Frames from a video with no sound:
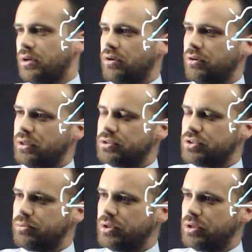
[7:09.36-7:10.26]
Alright, so
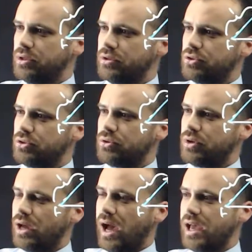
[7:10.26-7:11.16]
I'm going to do
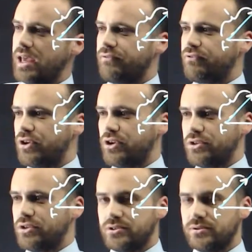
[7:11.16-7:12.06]
A
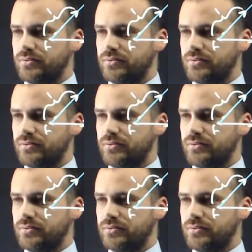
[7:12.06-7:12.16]
first.